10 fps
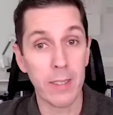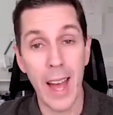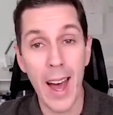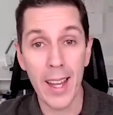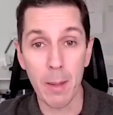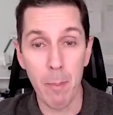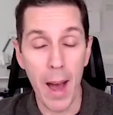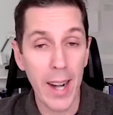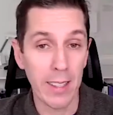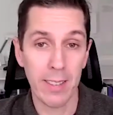dying,
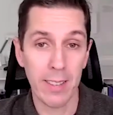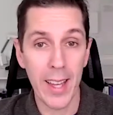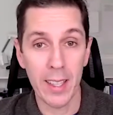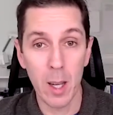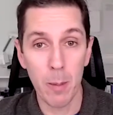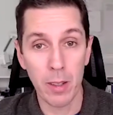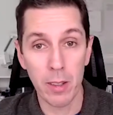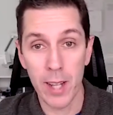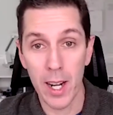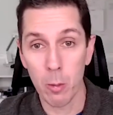bodies stacking up on the
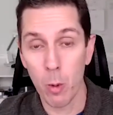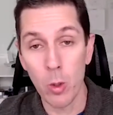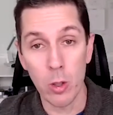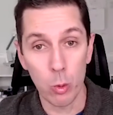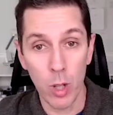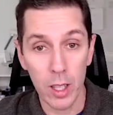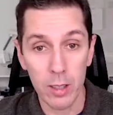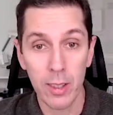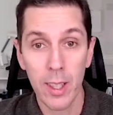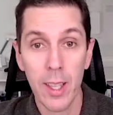side of the road in trucks.